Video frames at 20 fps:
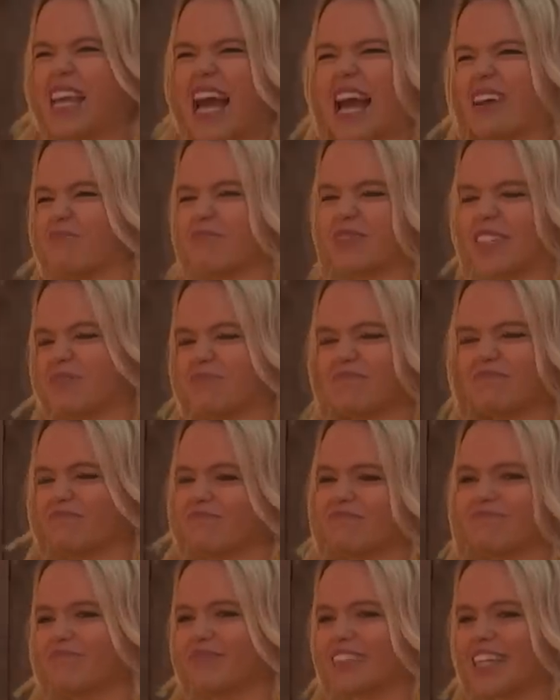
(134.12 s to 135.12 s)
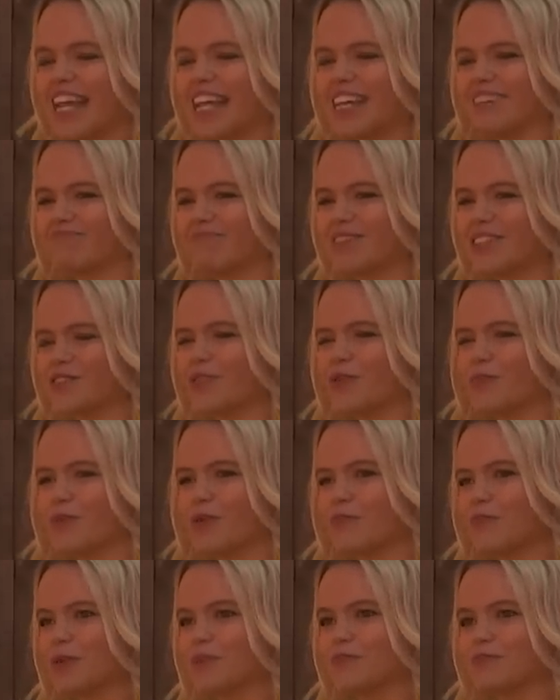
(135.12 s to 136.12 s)
Yeah, I get it. It's not a
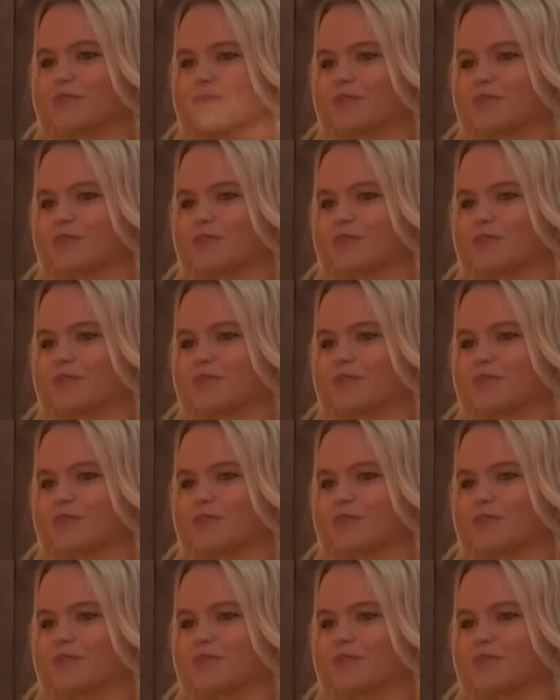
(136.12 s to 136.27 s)
problem.